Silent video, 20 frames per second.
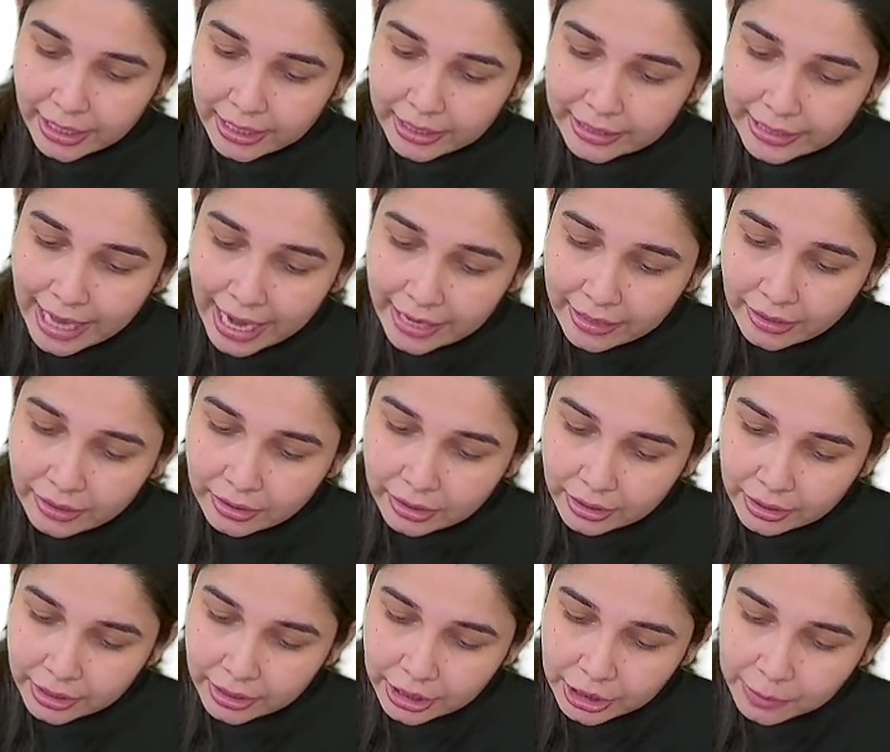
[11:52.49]
that
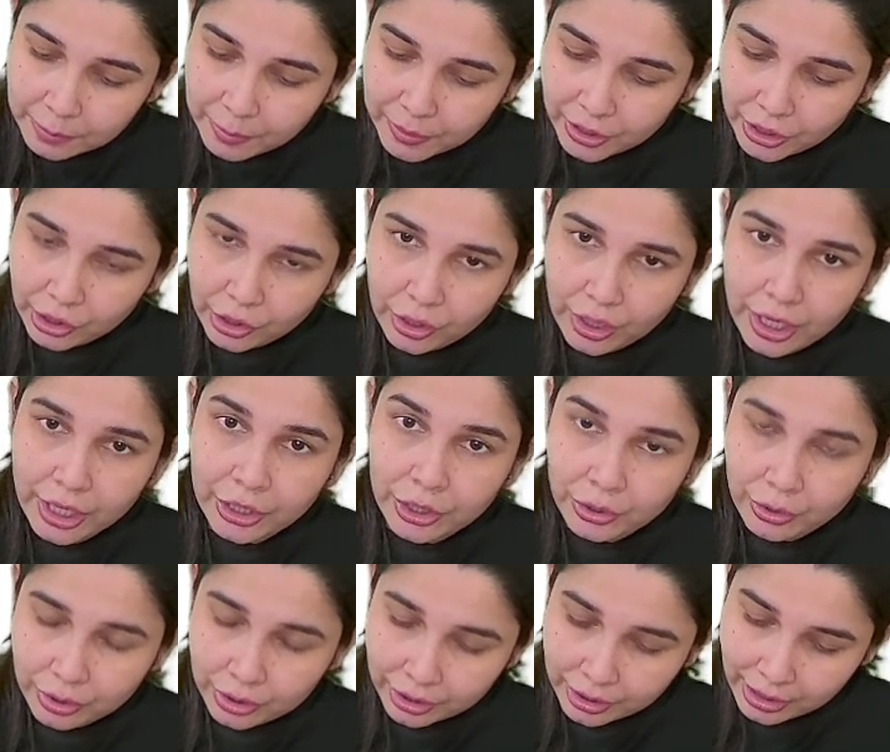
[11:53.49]
this particular
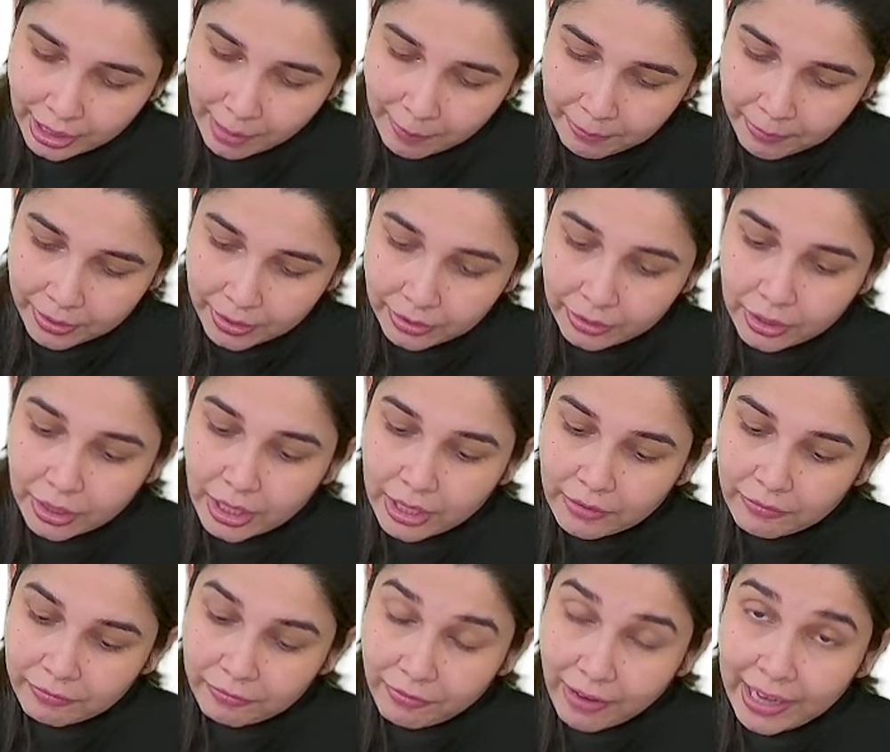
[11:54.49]
tooth number
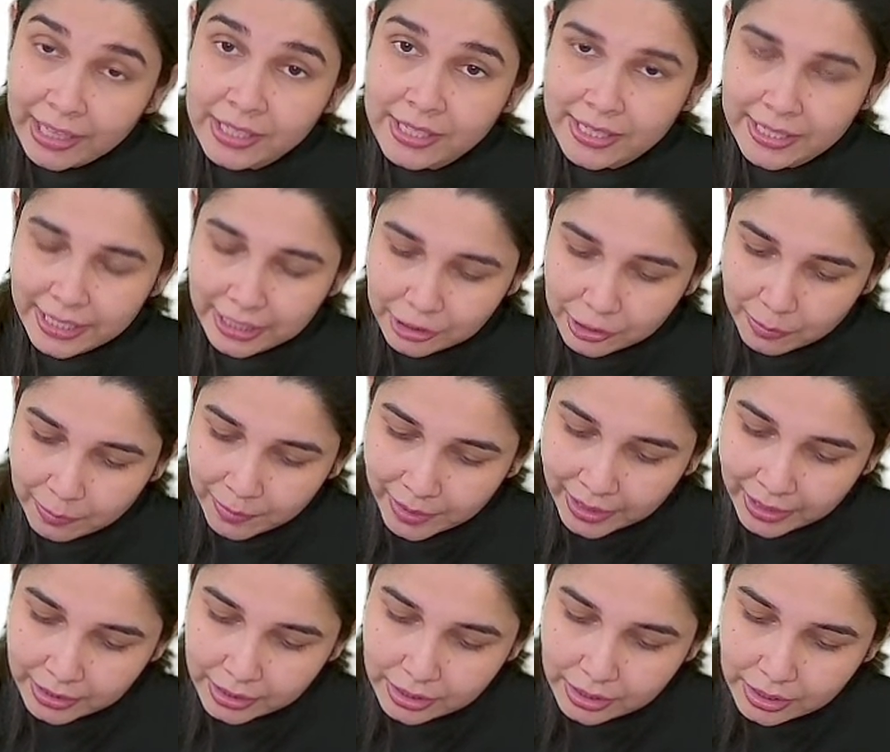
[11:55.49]
1/6
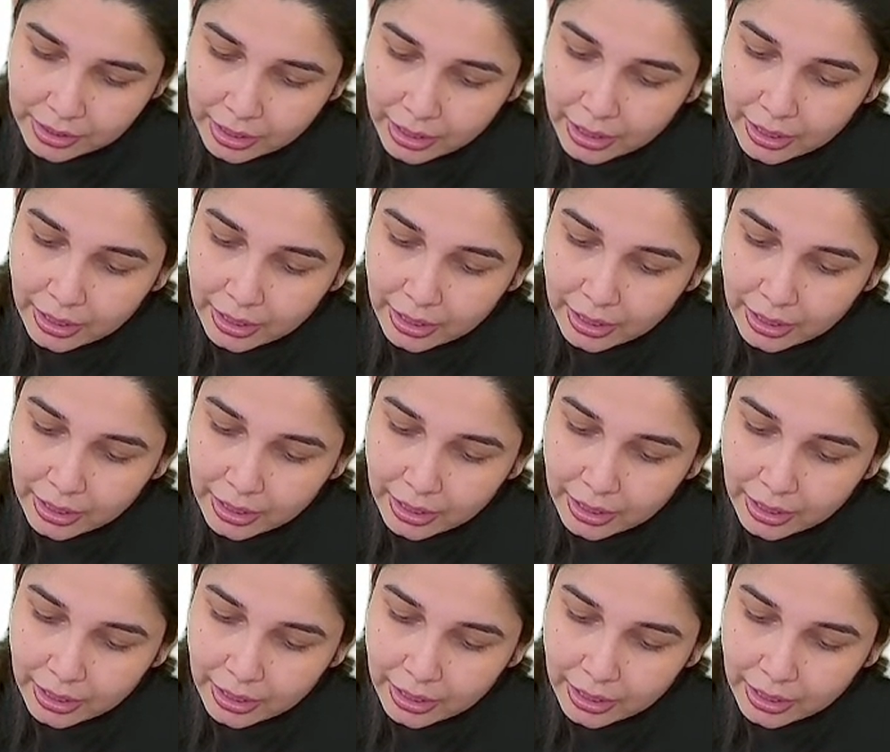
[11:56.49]
means